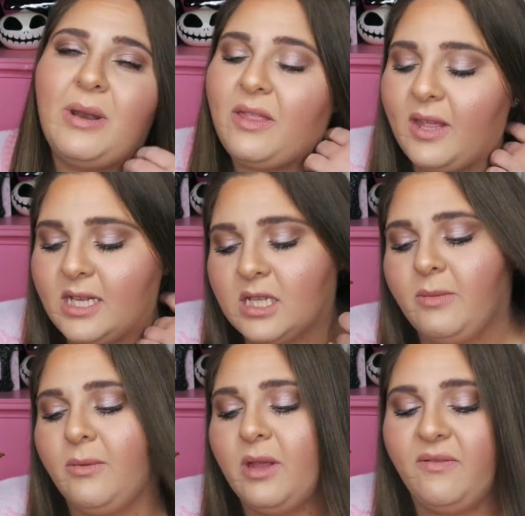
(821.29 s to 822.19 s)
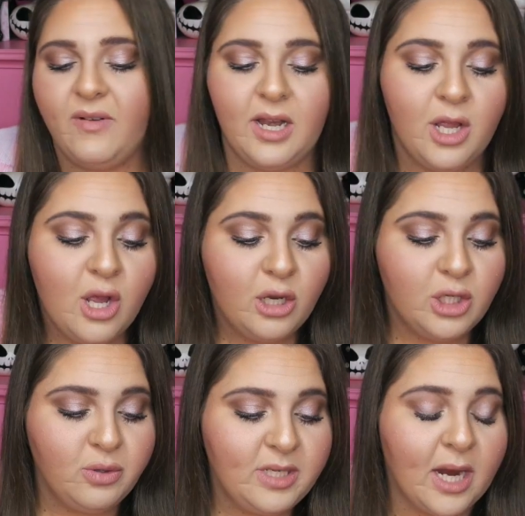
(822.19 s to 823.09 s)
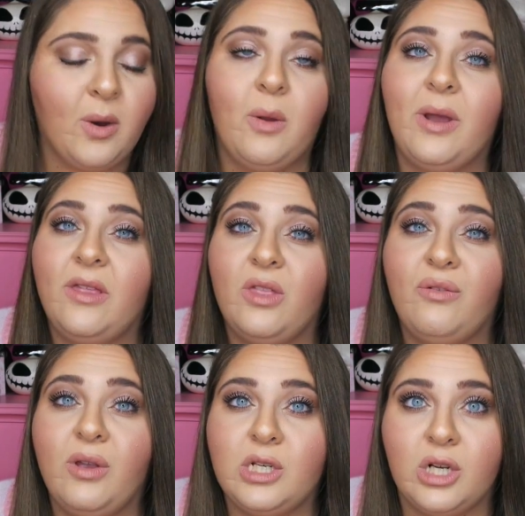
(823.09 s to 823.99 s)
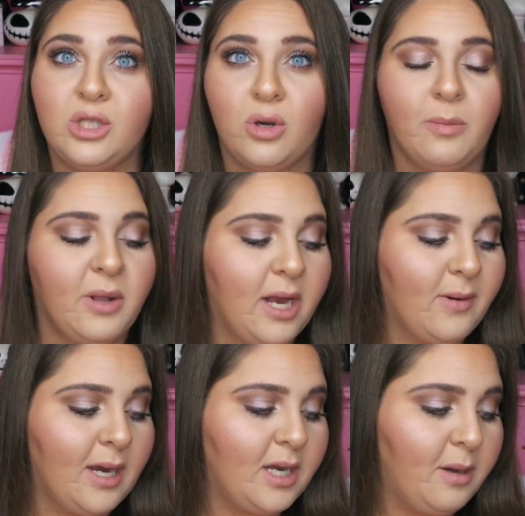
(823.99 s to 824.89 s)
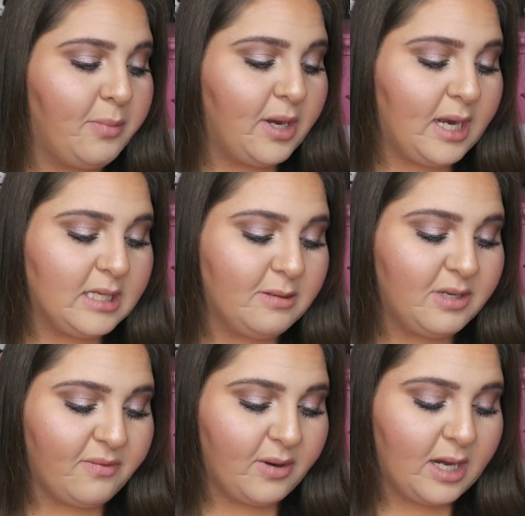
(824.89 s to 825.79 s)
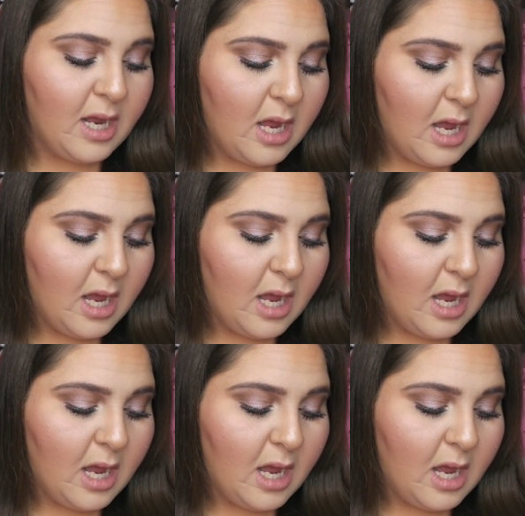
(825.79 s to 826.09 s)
but I think it's gonna be really fun to decorate with in the future and sort of play around and put it in some different